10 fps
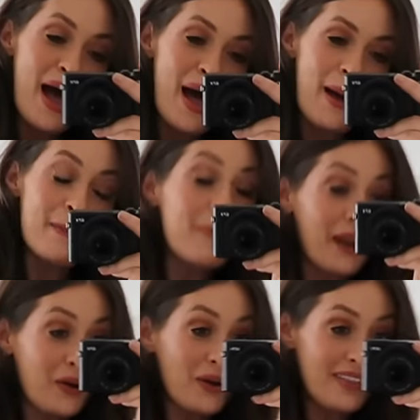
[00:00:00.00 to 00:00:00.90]
But
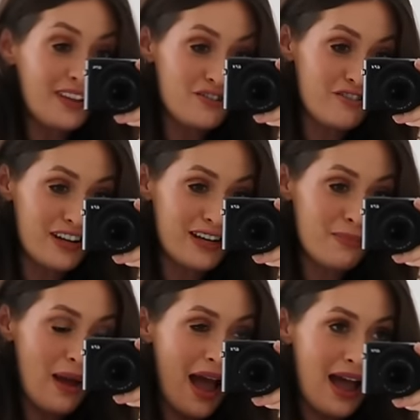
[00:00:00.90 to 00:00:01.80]
I got it in the
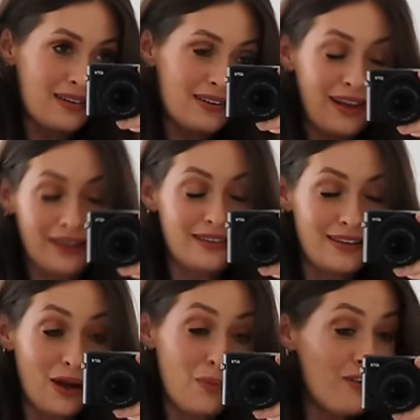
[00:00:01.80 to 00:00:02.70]
cream, and like I
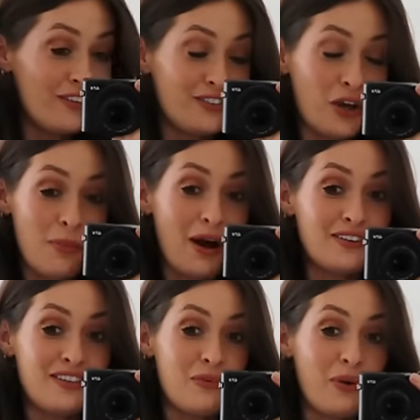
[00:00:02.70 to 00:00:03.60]
said, I wore it so
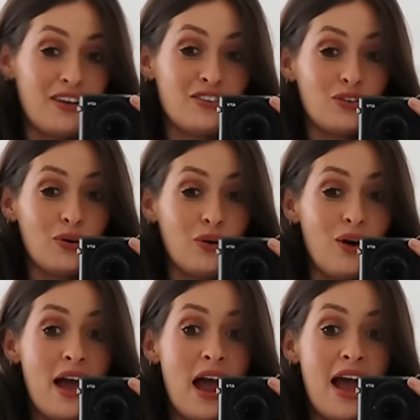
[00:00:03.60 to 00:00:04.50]
much that when I saw
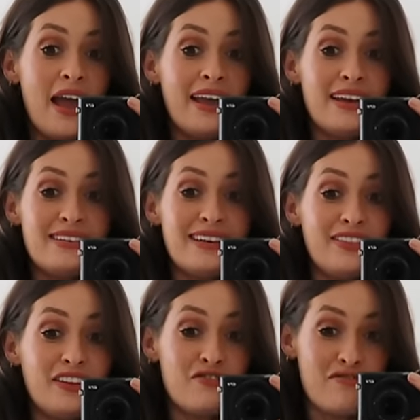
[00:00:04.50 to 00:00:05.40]
it
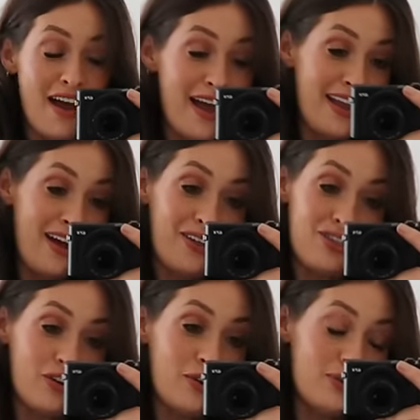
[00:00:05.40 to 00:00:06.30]
in the grey, I
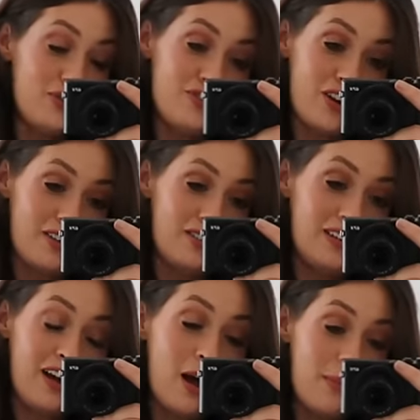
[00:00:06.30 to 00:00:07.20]
thought it would
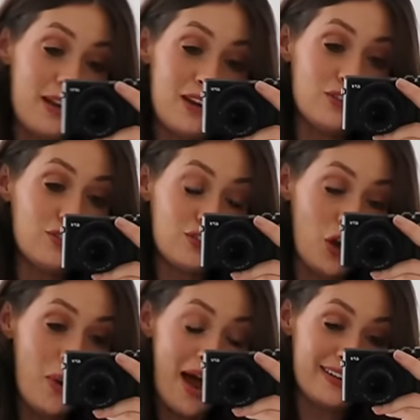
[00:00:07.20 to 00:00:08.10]
just come in
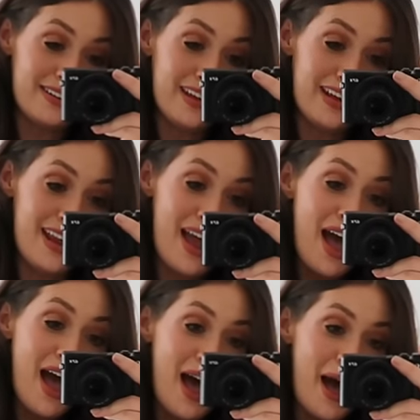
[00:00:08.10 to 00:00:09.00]
so handy.
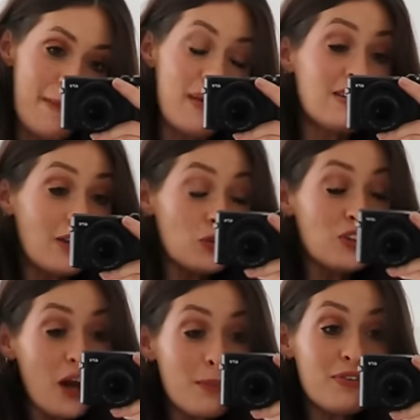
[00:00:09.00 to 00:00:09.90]
It does
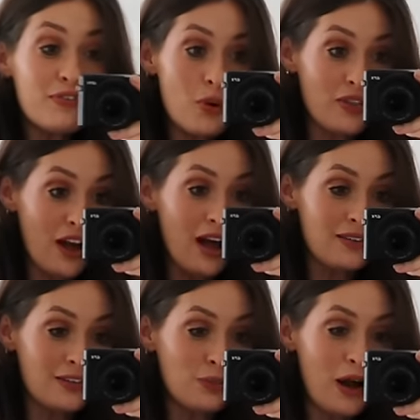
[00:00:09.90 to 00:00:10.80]
also come in a few other
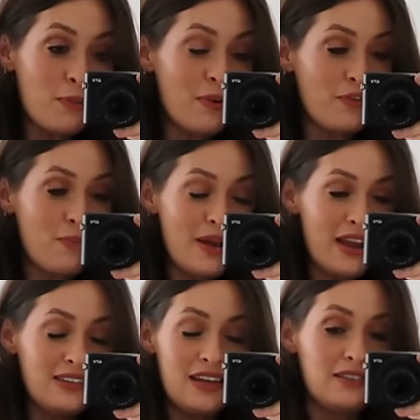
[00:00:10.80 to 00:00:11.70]
colours as well, but for
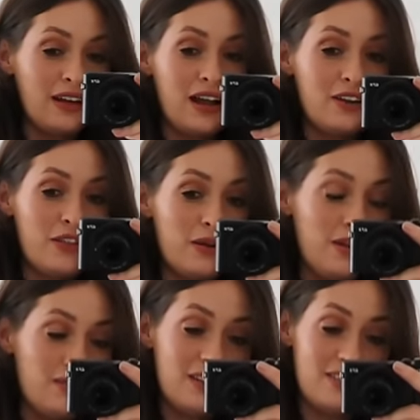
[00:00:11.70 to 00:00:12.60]
me, these are kind of
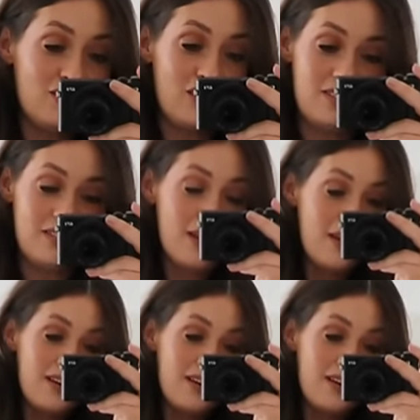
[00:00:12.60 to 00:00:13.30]
this is just